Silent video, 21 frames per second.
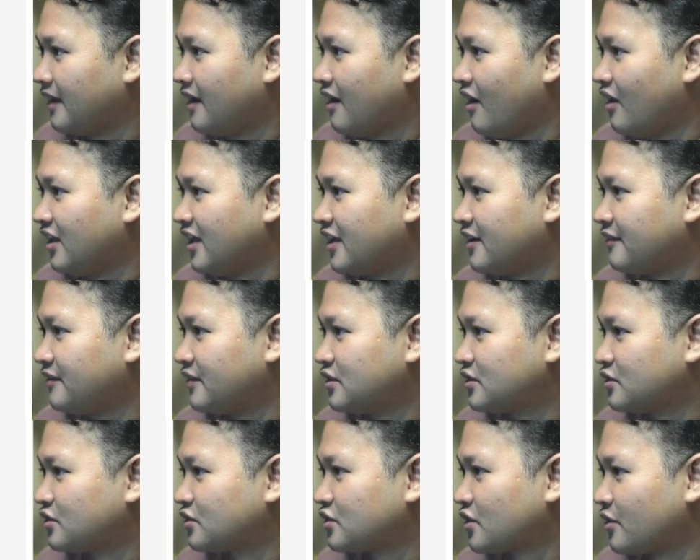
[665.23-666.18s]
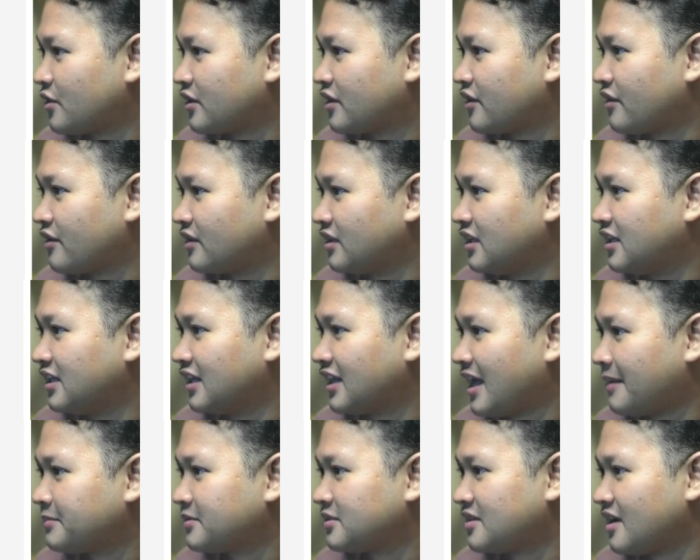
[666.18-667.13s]
I'll add a feature to show the currently
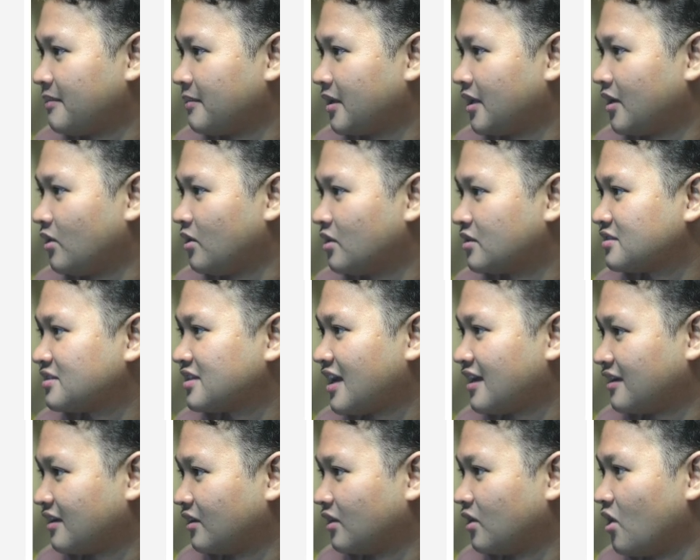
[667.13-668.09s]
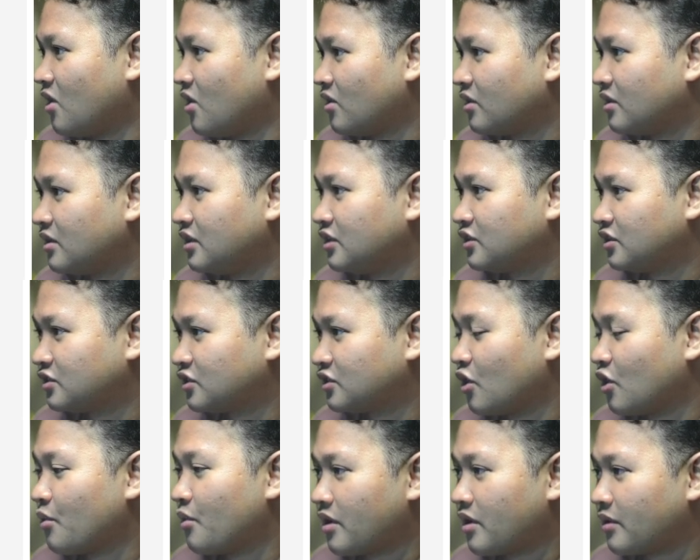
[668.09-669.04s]
elapsed time alongside the long
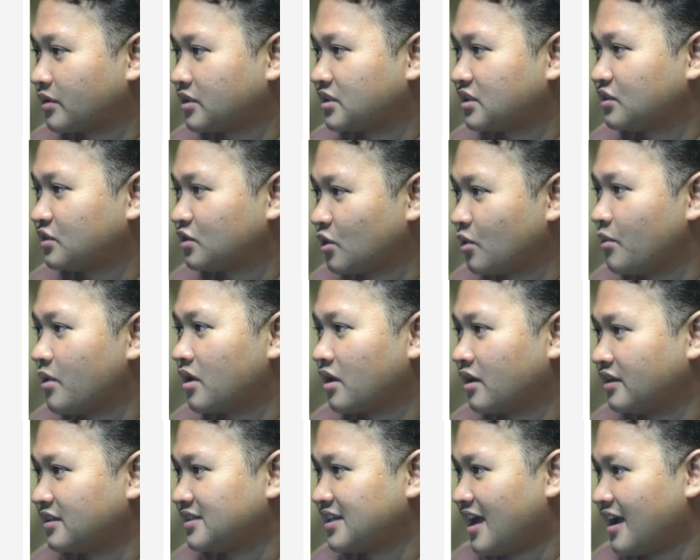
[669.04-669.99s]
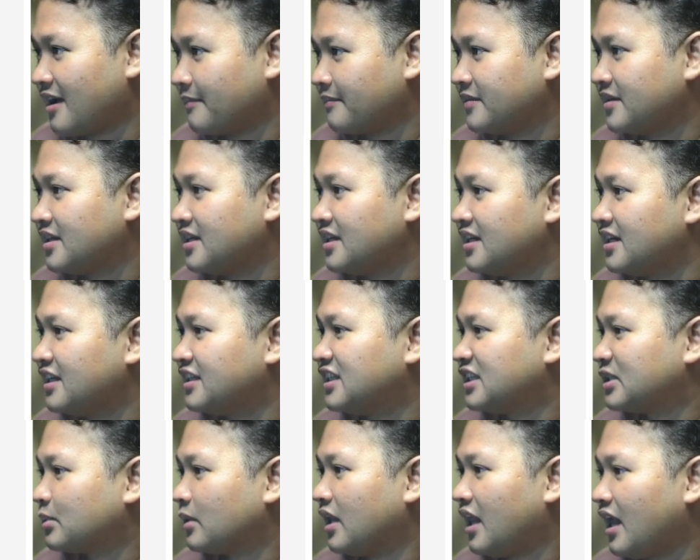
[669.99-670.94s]
total worker time. This
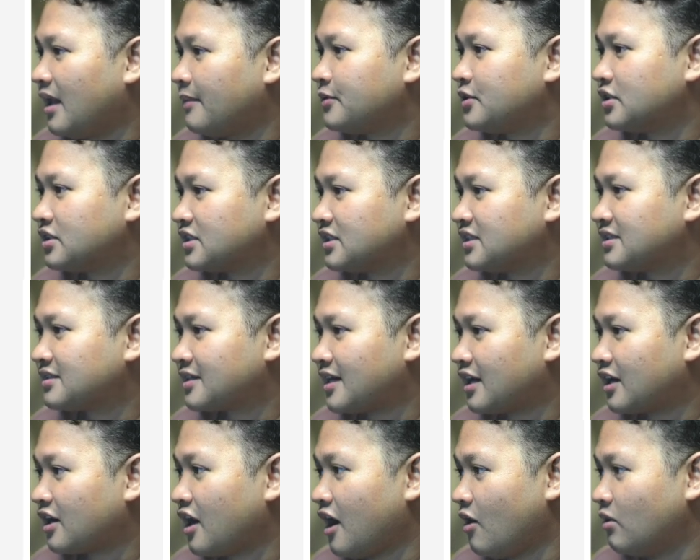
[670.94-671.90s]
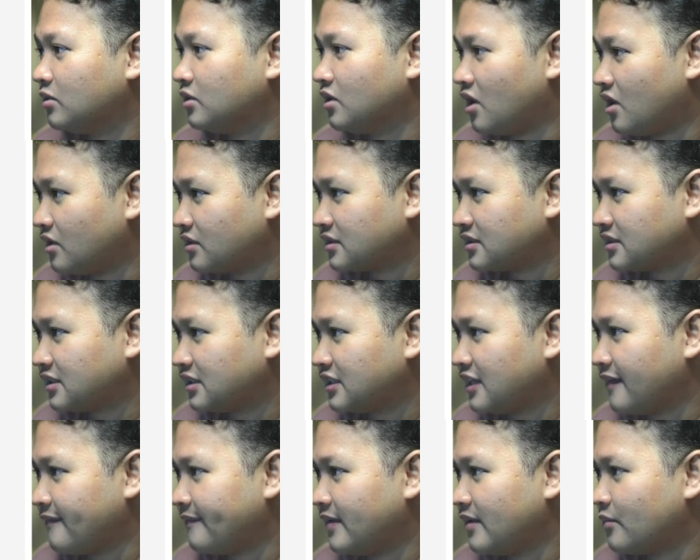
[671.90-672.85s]
will help users track how long
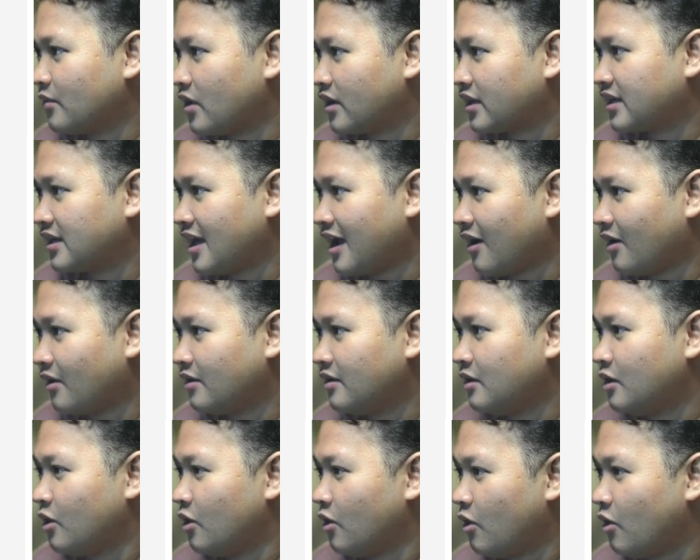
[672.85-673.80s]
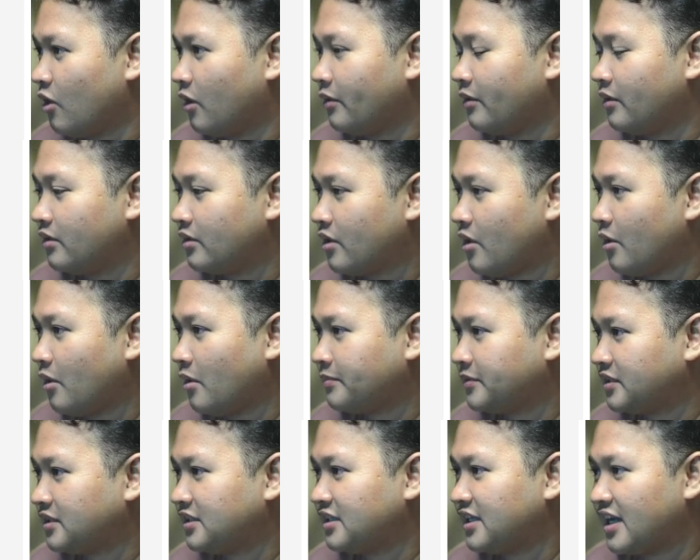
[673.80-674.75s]
they've been working out all of
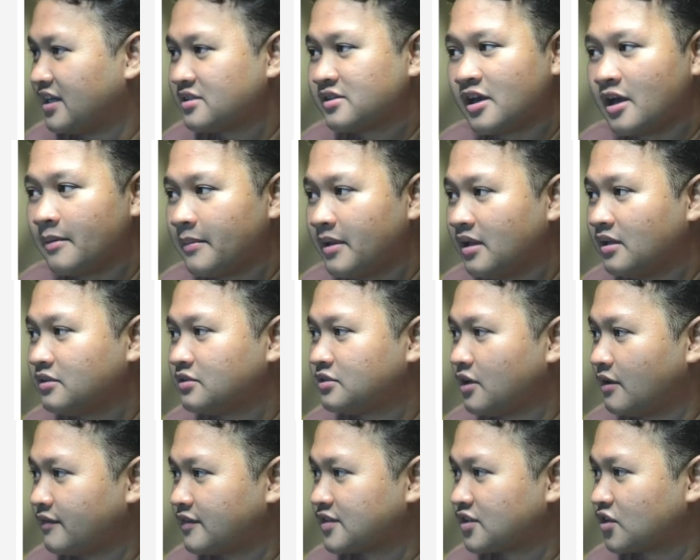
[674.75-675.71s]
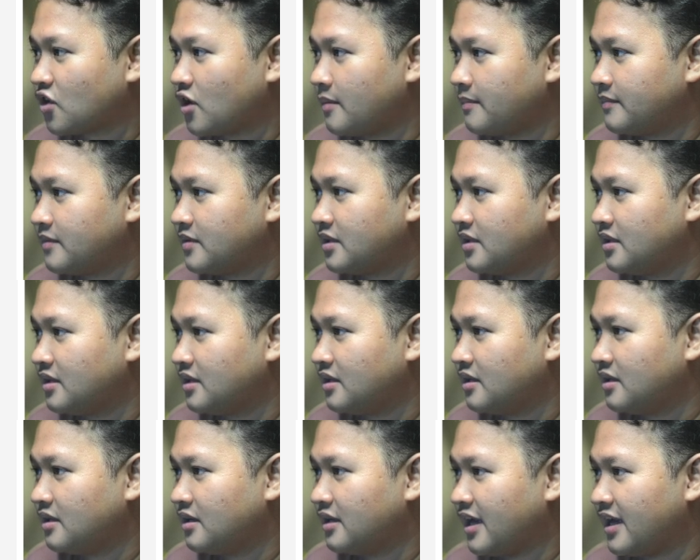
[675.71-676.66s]
the HTML
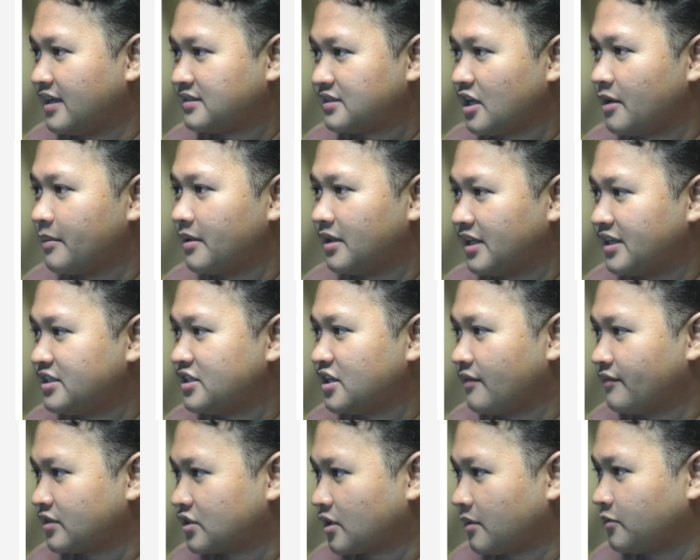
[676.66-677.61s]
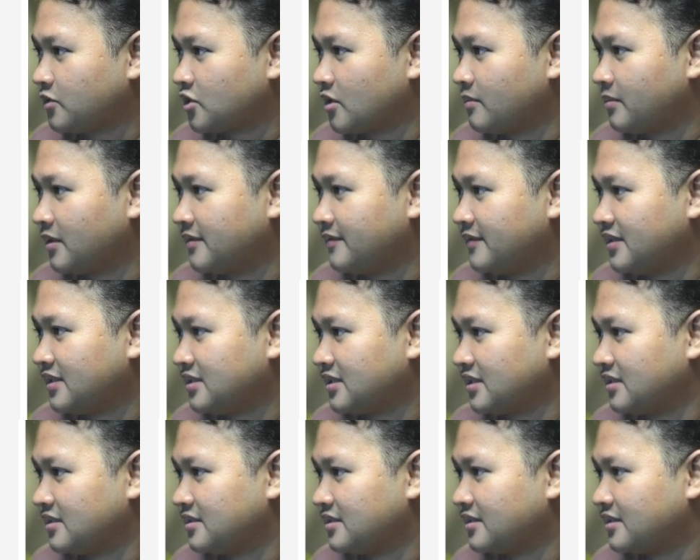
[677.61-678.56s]
and JavaScript to implement
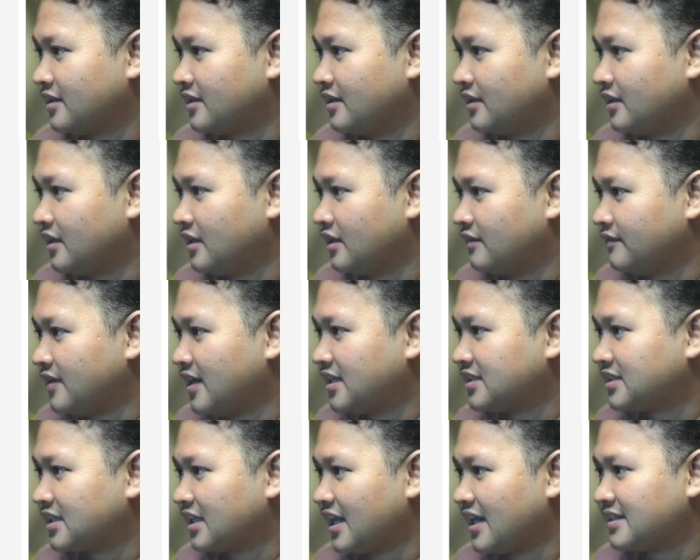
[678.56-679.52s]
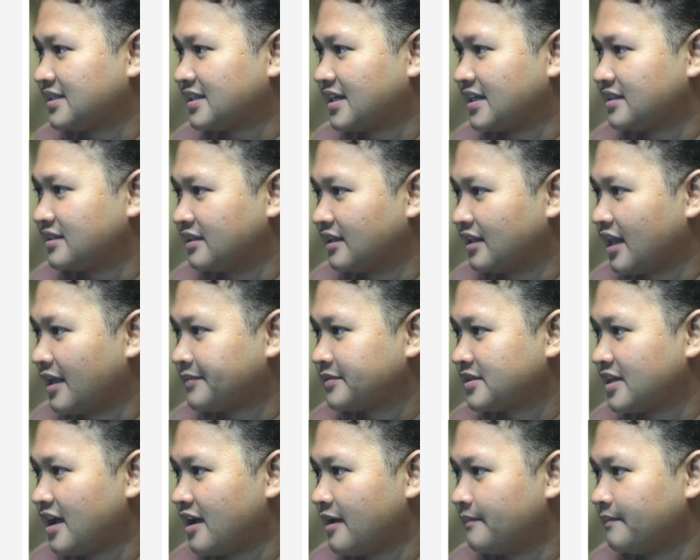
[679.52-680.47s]
this. First, let's add the elapsed
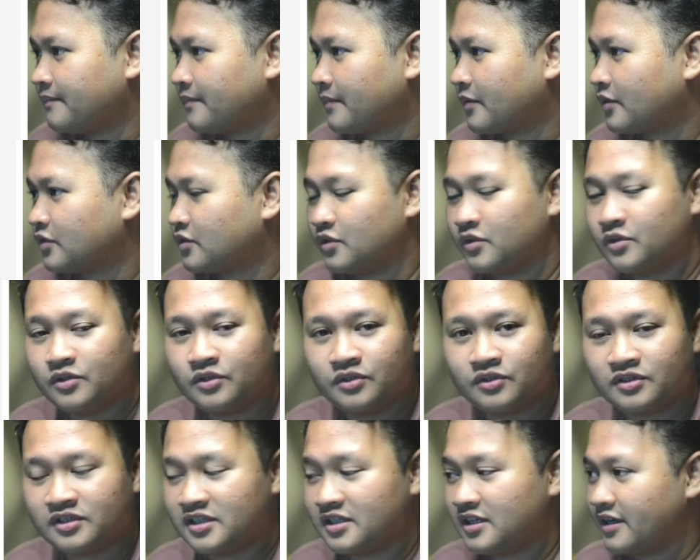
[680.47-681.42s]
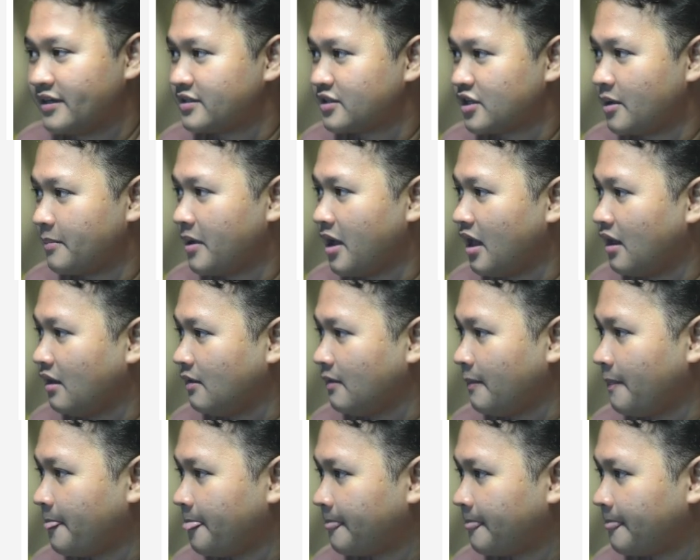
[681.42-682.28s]
time to the HTML.